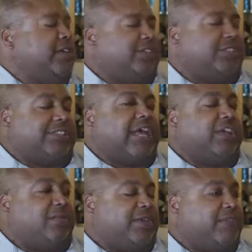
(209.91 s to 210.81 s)
It's just not
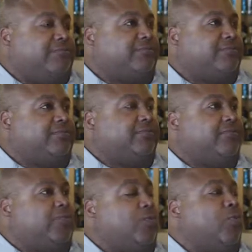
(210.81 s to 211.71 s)
going to be in
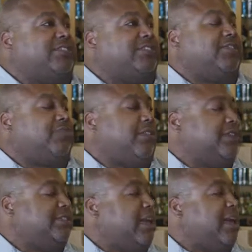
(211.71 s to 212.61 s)
one
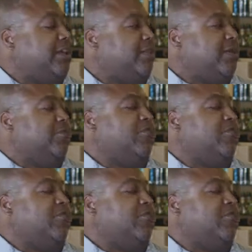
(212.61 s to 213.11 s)
centralized document